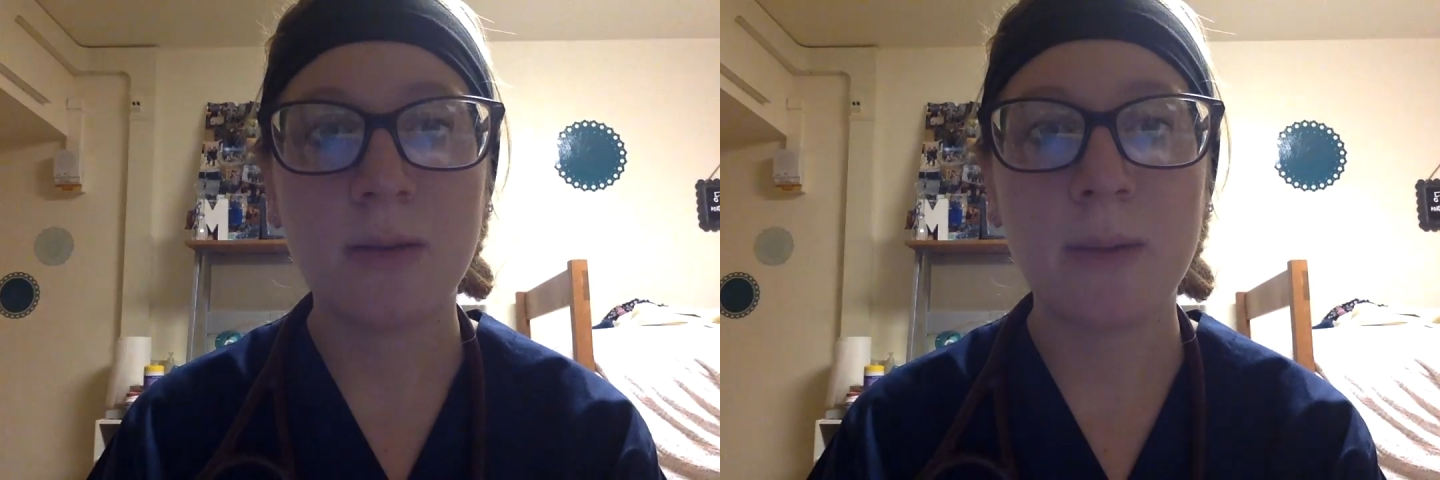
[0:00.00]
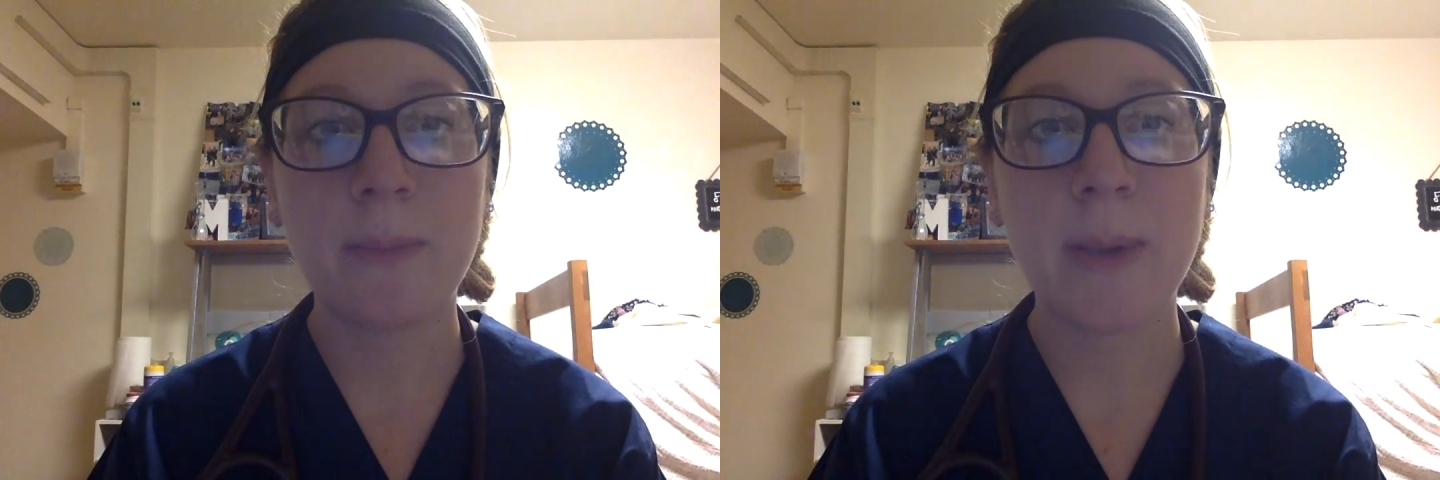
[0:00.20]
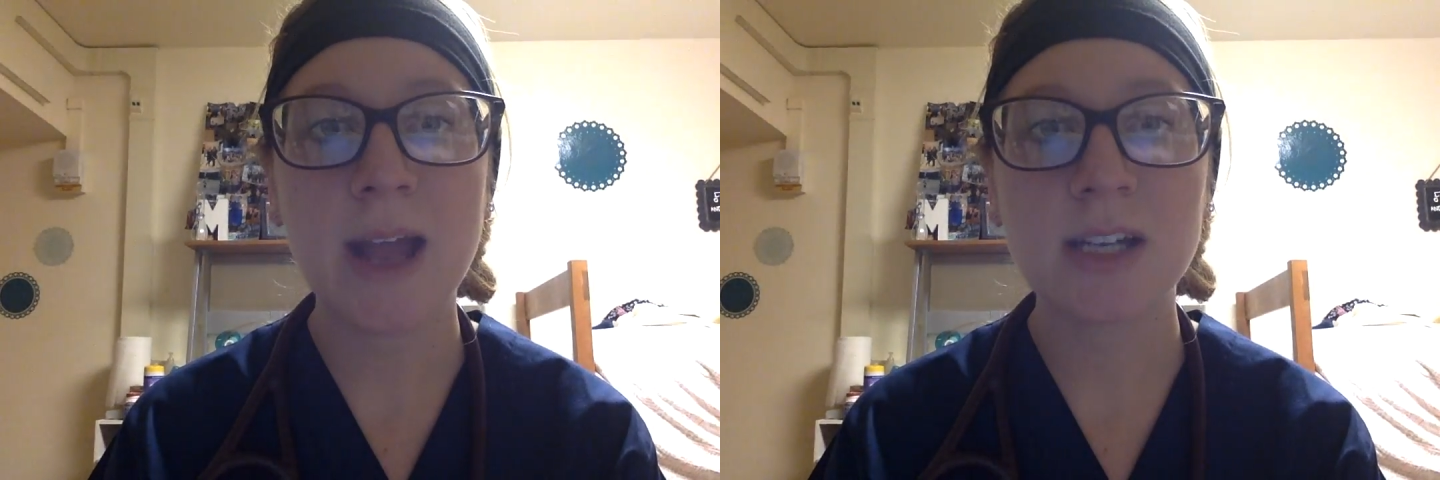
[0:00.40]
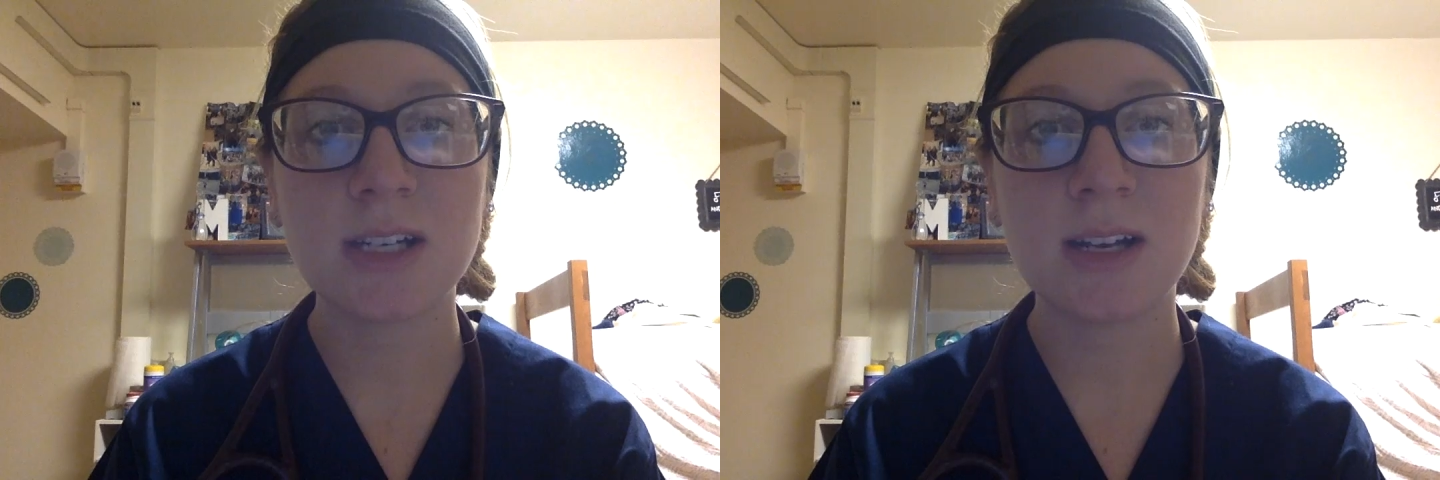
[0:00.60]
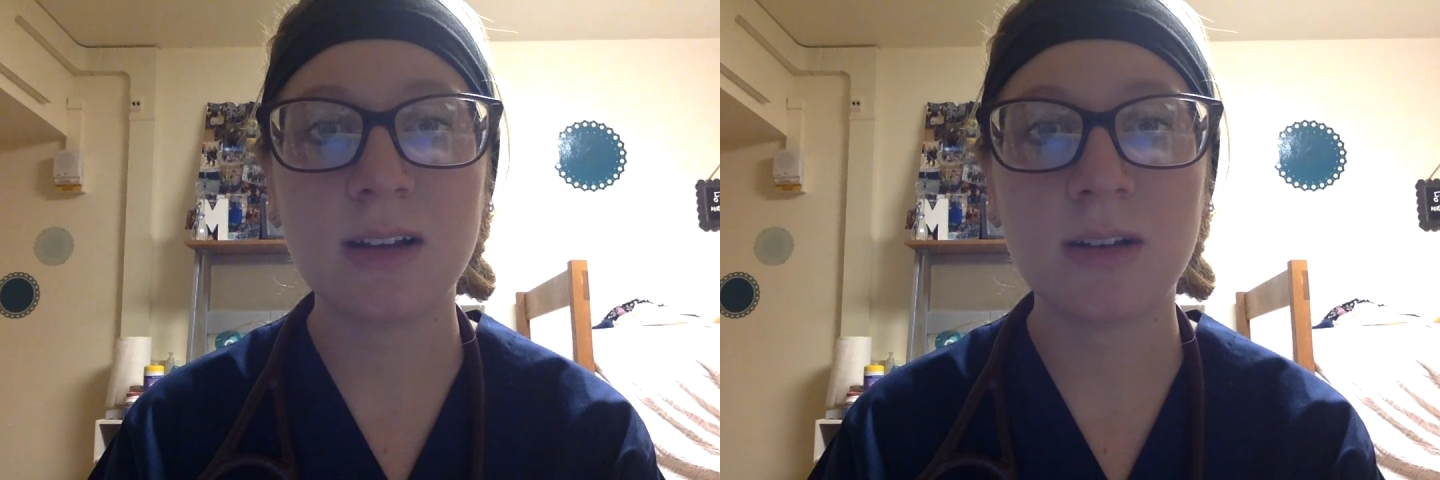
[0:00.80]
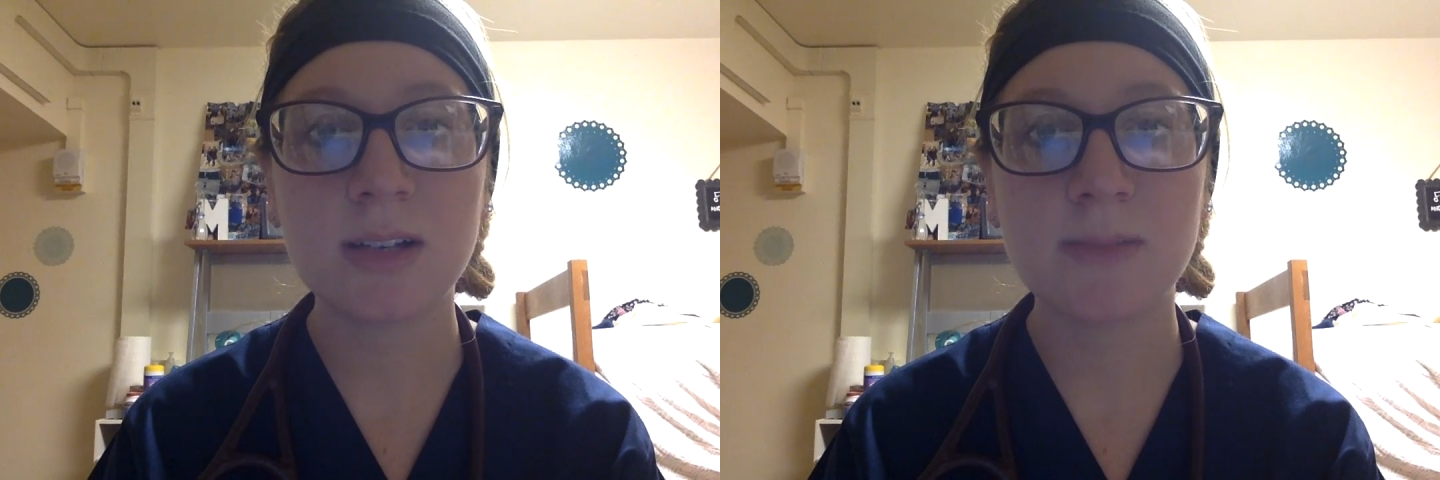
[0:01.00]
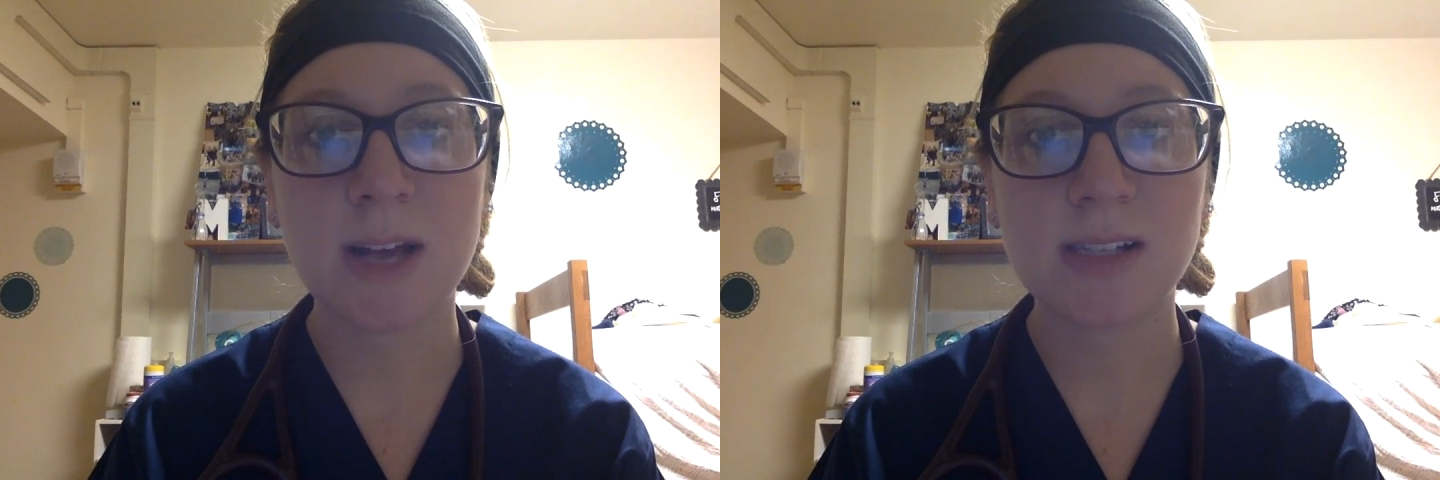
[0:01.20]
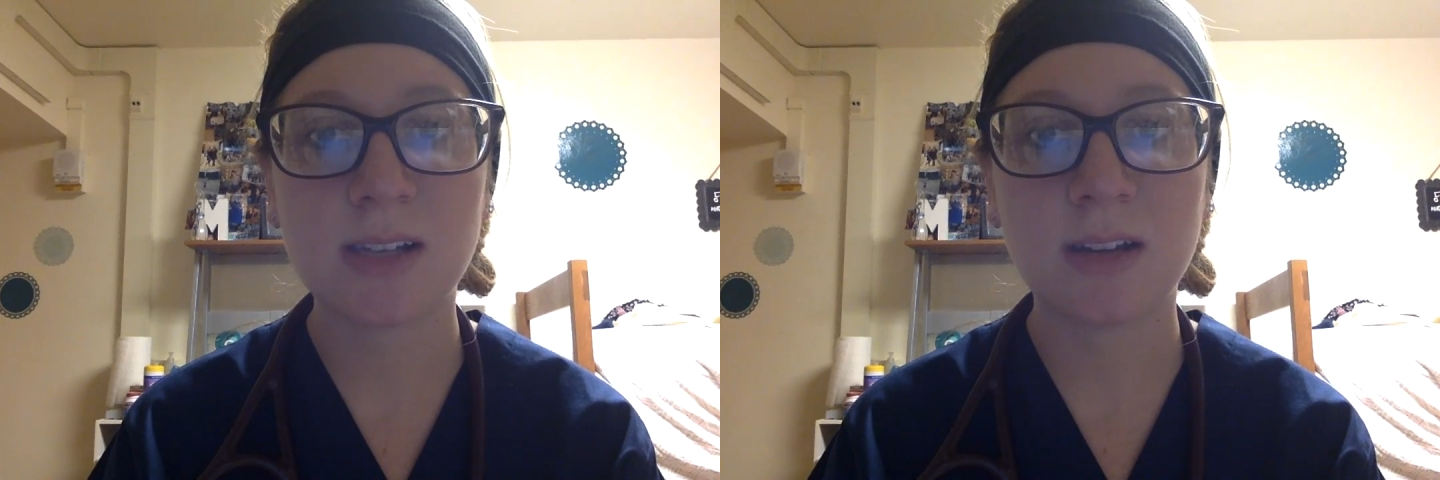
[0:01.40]
The patient looks
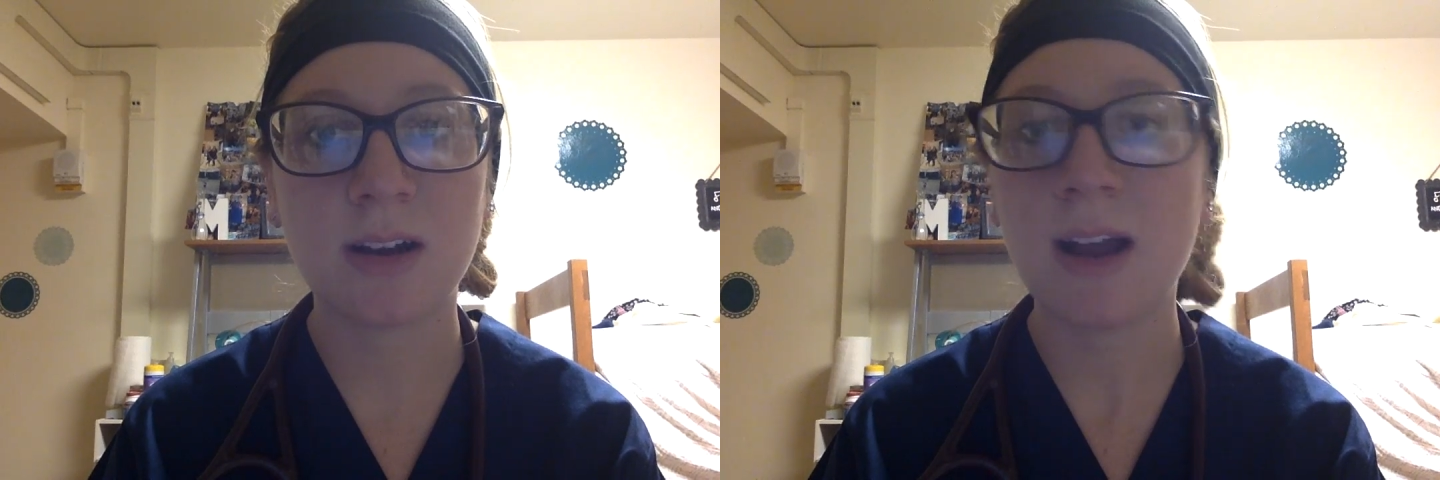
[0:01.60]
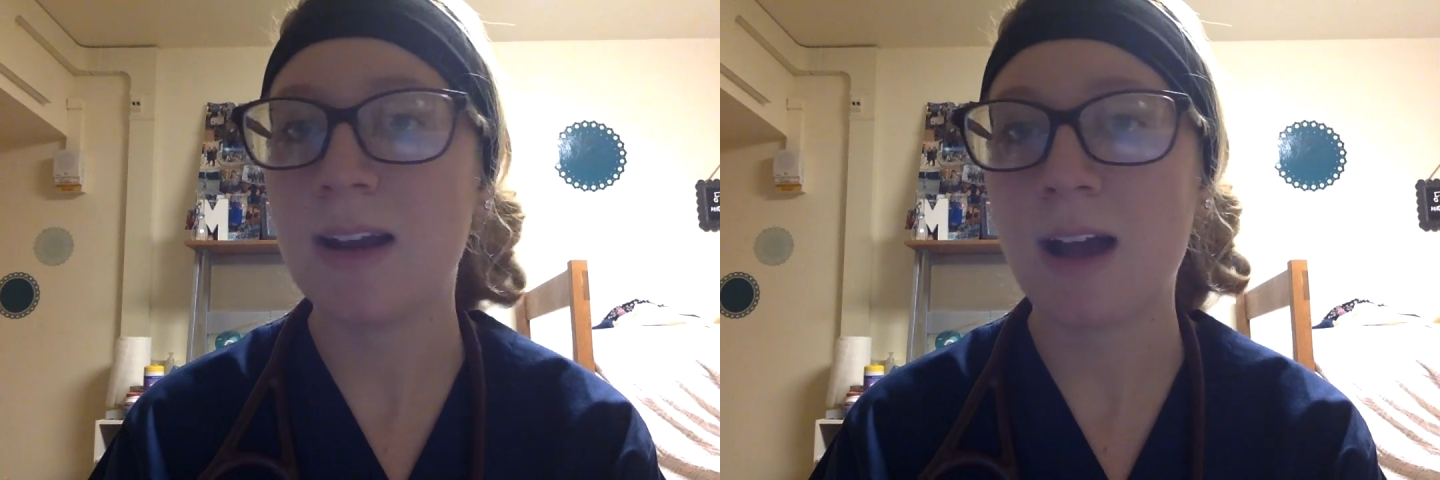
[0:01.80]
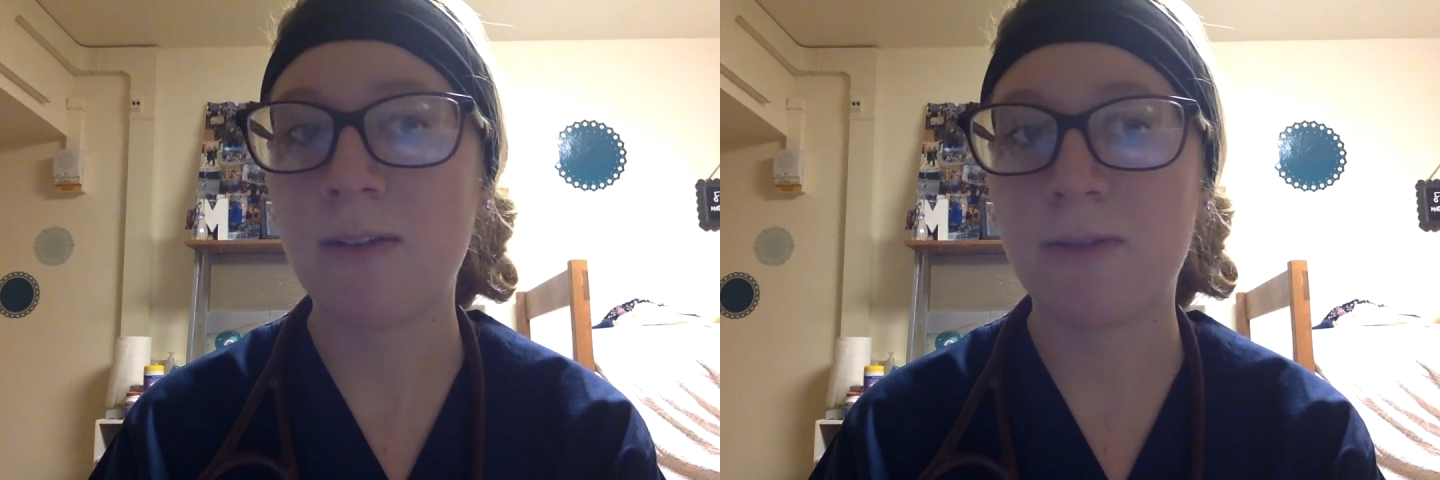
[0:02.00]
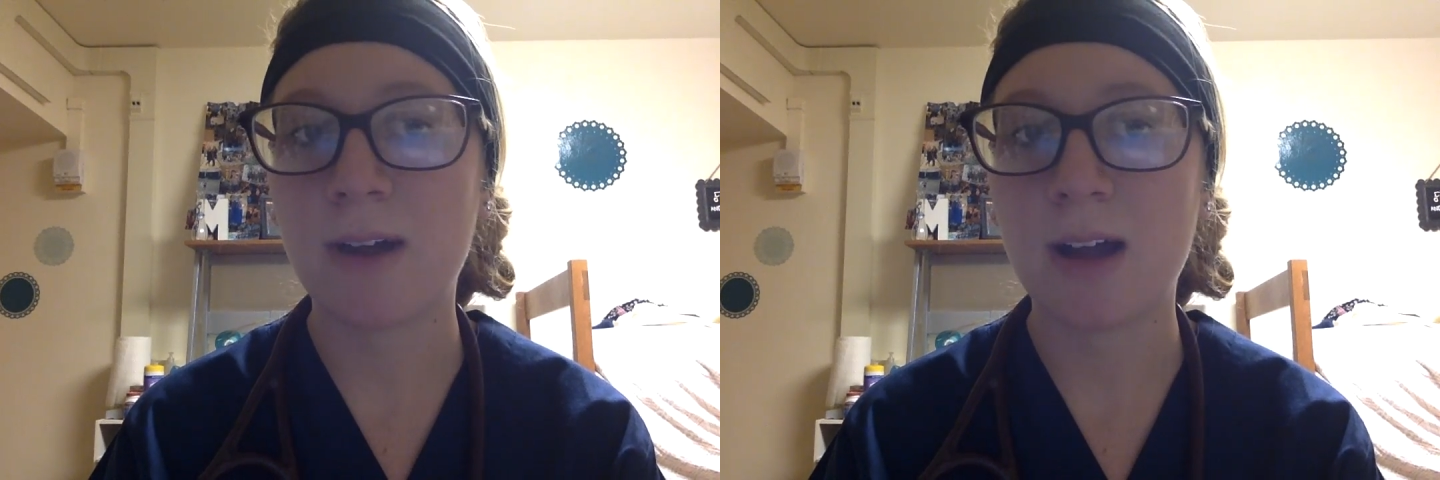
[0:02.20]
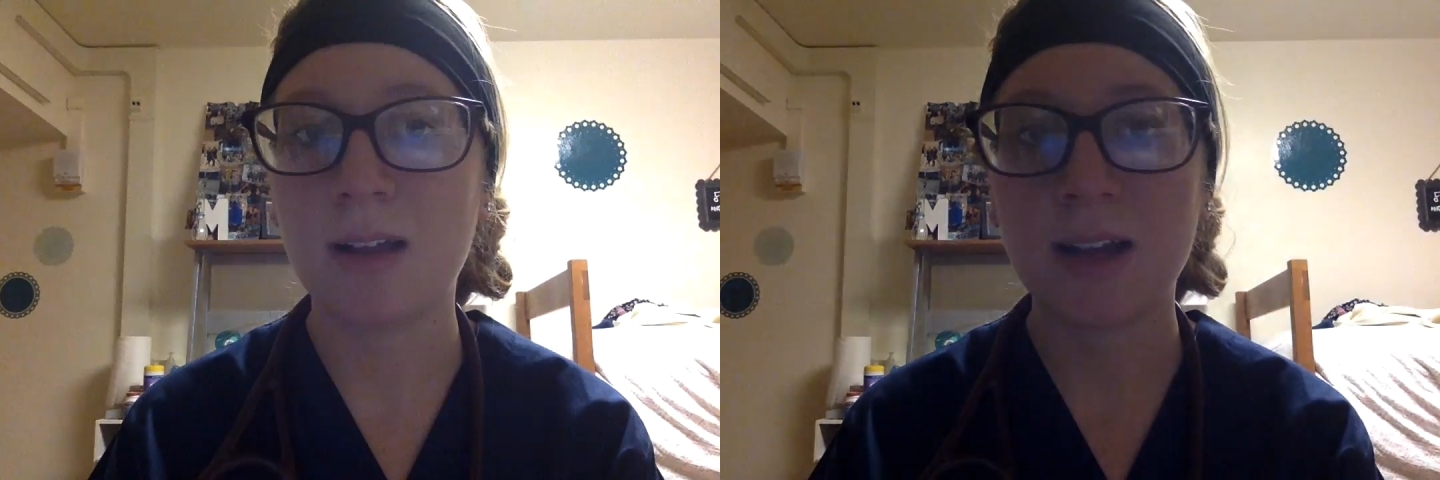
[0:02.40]
muscular and not frail,